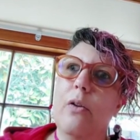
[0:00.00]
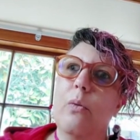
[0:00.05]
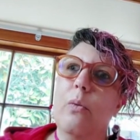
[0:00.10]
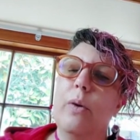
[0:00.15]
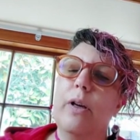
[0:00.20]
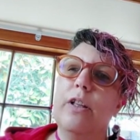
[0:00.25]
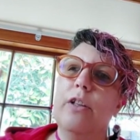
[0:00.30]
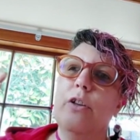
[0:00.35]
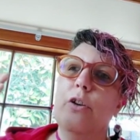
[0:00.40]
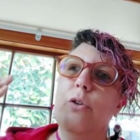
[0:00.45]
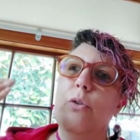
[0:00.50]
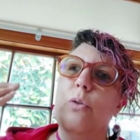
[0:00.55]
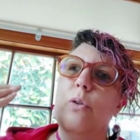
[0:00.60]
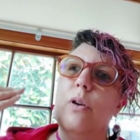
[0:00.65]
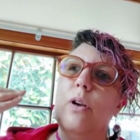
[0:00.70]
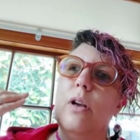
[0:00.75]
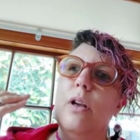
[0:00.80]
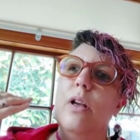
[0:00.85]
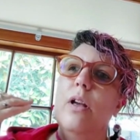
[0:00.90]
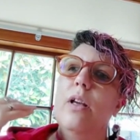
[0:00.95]
When
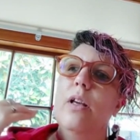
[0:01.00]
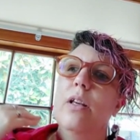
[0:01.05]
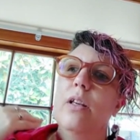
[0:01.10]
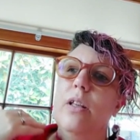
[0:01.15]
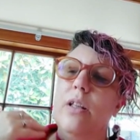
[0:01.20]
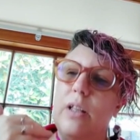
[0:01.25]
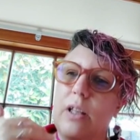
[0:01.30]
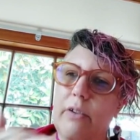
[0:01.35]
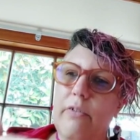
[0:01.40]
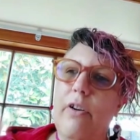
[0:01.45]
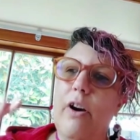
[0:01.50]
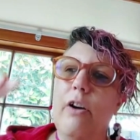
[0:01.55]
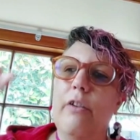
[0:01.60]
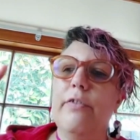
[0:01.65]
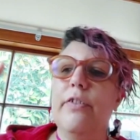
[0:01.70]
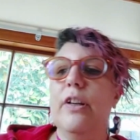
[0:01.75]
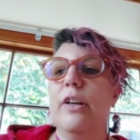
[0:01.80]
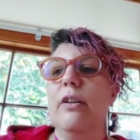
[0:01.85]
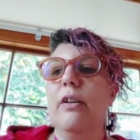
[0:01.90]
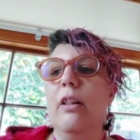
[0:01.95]
you give
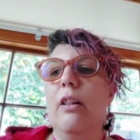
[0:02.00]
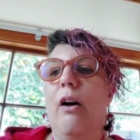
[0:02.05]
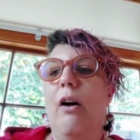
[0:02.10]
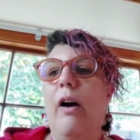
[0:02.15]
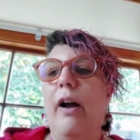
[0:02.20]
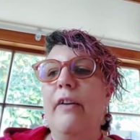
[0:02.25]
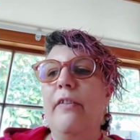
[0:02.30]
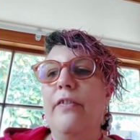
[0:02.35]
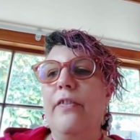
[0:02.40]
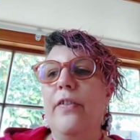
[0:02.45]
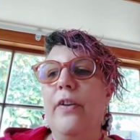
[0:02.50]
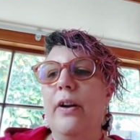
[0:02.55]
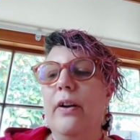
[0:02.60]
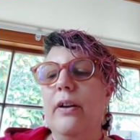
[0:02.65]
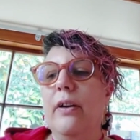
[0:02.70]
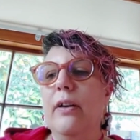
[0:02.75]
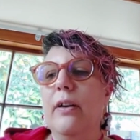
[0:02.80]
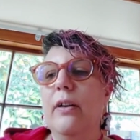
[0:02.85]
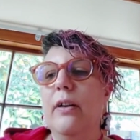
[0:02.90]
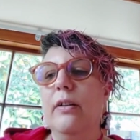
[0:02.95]
over your life
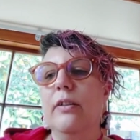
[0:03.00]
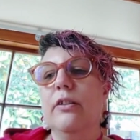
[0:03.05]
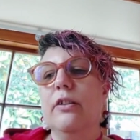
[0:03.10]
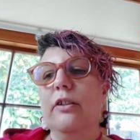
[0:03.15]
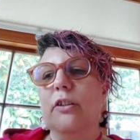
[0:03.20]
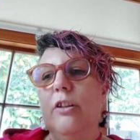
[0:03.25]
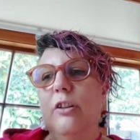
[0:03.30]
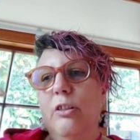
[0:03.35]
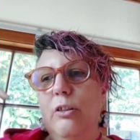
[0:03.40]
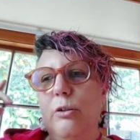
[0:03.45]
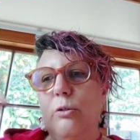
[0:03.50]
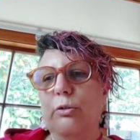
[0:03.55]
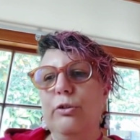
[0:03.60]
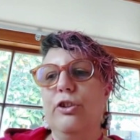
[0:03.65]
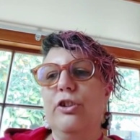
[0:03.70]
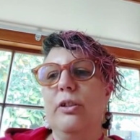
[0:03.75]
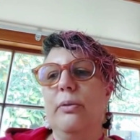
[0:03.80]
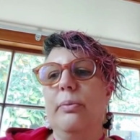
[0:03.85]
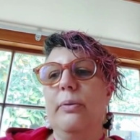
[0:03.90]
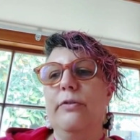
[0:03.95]
to the
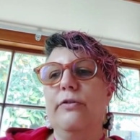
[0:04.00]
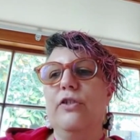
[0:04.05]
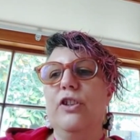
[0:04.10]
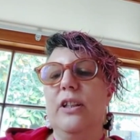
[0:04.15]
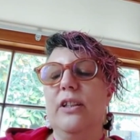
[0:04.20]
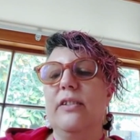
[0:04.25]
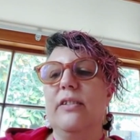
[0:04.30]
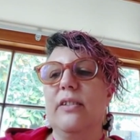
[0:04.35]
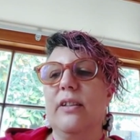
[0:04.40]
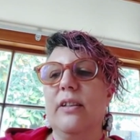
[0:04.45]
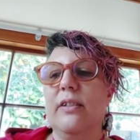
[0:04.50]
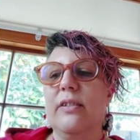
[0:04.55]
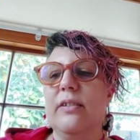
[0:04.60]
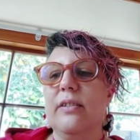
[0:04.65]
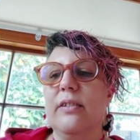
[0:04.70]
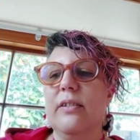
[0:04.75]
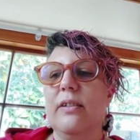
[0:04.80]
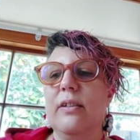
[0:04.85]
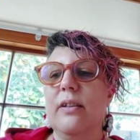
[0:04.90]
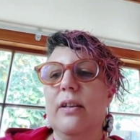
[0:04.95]
Lordship of
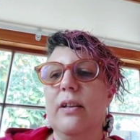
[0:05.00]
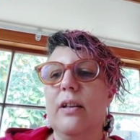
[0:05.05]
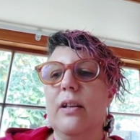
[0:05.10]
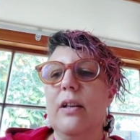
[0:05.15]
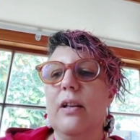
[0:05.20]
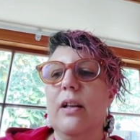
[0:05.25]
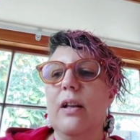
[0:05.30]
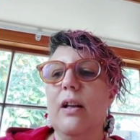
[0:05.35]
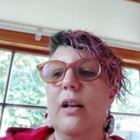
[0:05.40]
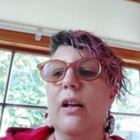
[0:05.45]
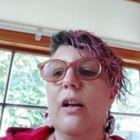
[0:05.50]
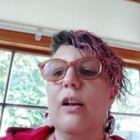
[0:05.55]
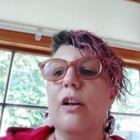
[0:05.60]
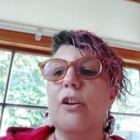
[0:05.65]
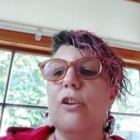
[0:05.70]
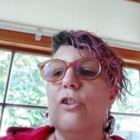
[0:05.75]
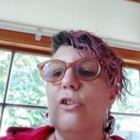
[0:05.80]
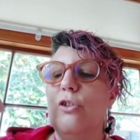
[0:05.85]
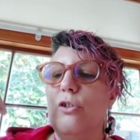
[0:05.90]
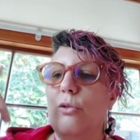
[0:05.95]
Jesus,
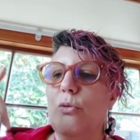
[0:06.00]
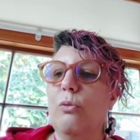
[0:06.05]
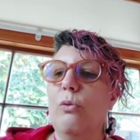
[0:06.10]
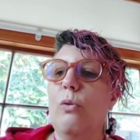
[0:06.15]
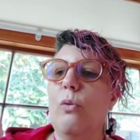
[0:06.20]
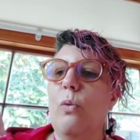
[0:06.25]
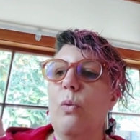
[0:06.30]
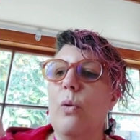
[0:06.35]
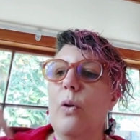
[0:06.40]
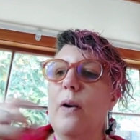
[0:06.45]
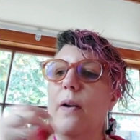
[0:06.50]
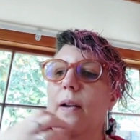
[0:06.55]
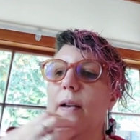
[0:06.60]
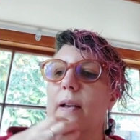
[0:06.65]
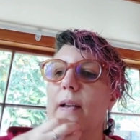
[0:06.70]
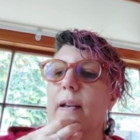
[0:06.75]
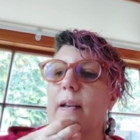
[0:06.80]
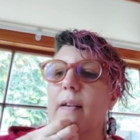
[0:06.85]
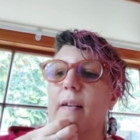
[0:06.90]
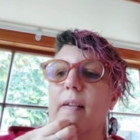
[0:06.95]
you will
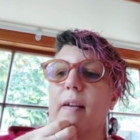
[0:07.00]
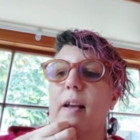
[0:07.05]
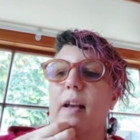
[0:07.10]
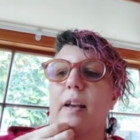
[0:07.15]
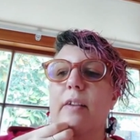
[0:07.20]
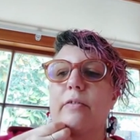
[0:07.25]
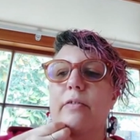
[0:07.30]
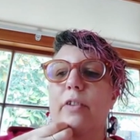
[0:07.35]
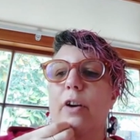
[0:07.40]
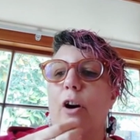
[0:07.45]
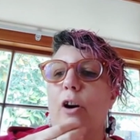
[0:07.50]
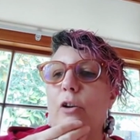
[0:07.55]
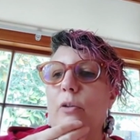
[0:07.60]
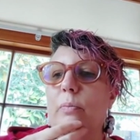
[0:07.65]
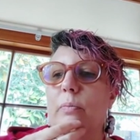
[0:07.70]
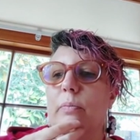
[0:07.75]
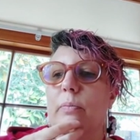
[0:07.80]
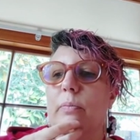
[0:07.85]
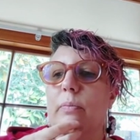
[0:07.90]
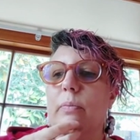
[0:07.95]
have
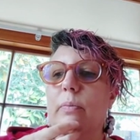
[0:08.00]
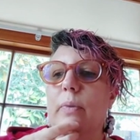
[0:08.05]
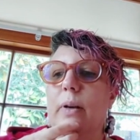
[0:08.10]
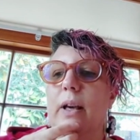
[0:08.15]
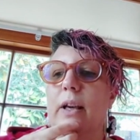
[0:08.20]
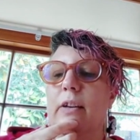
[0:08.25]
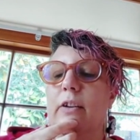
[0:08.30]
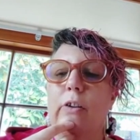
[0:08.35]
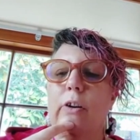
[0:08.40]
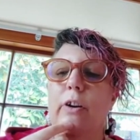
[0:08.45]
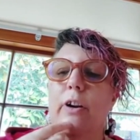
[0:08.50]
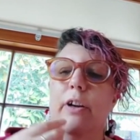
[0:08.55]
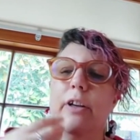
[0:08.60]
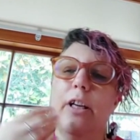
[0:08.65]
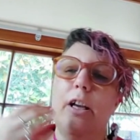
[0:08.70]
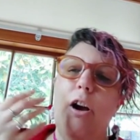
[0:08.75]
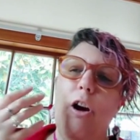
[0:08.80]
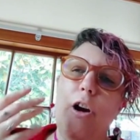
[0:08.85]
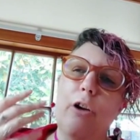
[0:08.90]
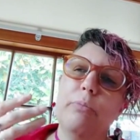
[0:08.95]
hope. And not
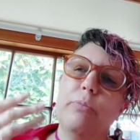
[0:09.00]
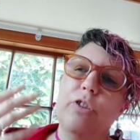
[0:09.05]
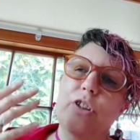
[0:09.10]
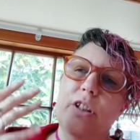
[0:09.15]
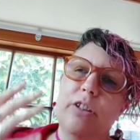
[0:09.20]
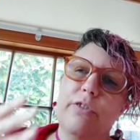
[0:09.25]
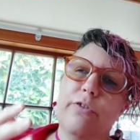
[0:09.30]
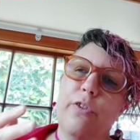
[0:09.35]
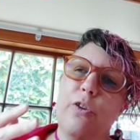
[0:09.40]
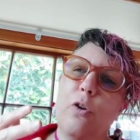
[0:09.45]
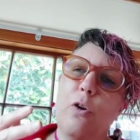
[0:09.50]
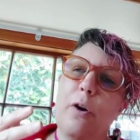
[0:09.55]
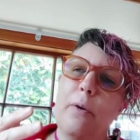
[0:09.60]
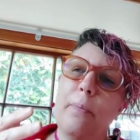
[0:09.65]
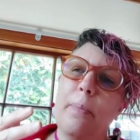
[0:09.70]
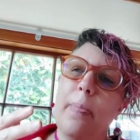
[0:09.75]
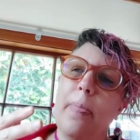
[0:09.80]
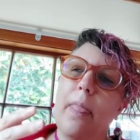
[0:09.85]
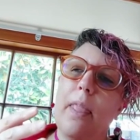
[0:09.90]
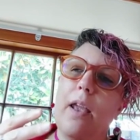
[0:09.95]
only hope just
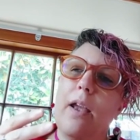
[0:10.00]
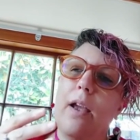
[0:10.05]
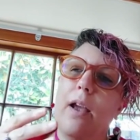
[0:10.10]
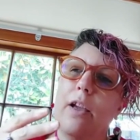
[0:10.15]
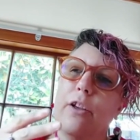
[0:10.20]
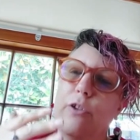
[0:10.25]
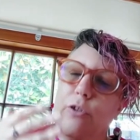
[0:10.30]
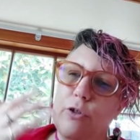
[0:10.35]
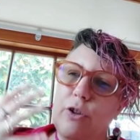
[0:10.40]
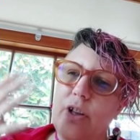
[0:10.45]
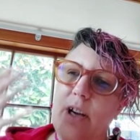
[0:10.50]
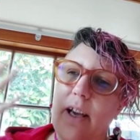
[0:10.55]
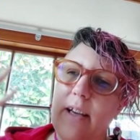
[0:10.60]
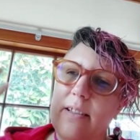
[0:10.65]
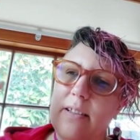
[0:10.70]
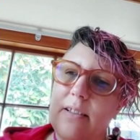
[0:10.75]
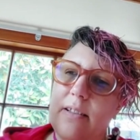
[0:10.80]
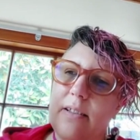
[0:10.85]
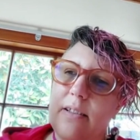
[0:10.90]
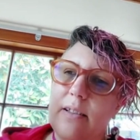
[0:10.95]
for your
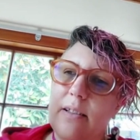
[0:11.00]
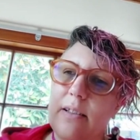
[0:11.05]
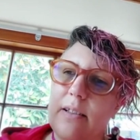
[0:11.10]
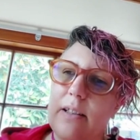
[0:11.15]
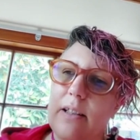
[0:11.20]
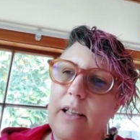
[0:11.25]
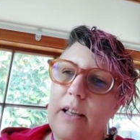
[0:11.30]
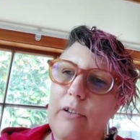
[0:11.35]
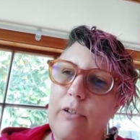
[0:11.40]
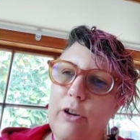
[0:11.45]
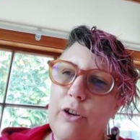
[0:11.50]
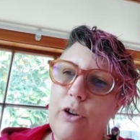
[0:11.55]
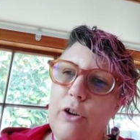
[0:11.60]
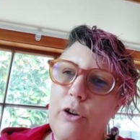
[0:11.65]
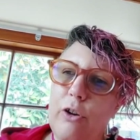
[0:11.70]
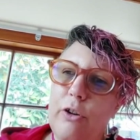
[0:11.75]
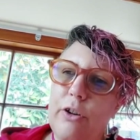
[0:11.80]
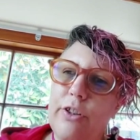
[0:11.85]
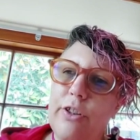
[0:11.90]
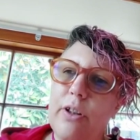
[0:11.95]
days here on
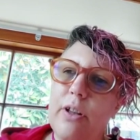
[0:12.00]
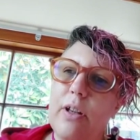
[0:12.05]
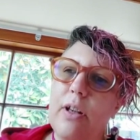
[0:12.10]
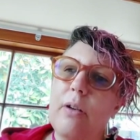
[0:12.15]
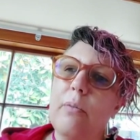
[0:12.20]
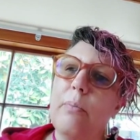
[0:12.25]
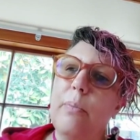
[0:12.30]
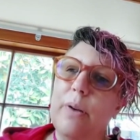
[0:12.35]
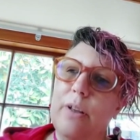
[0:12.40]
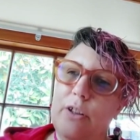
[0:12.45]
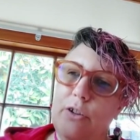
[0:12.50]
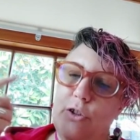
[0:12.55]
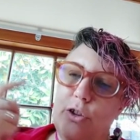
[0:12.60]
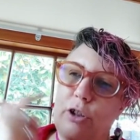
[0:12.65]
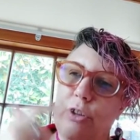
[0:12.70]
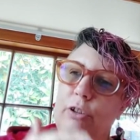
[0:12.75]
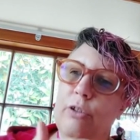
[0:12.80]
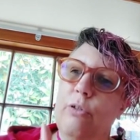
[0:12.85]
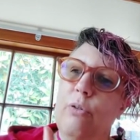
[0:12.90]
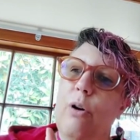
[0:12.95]
earth, but
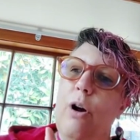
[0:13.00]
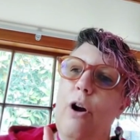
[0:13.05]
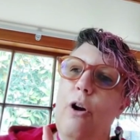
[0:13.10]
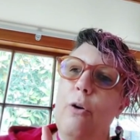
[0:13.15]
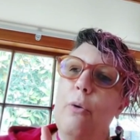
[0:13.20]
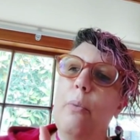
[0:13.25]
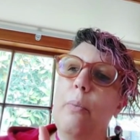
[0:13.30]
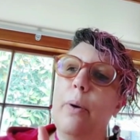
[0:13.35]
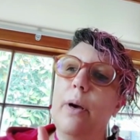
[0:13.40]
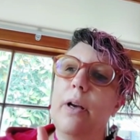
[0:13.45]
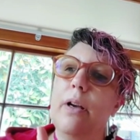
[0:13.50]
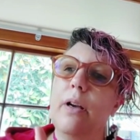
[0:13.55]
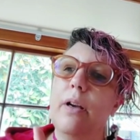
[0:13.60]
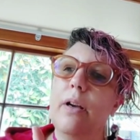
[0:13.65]
eternal hope.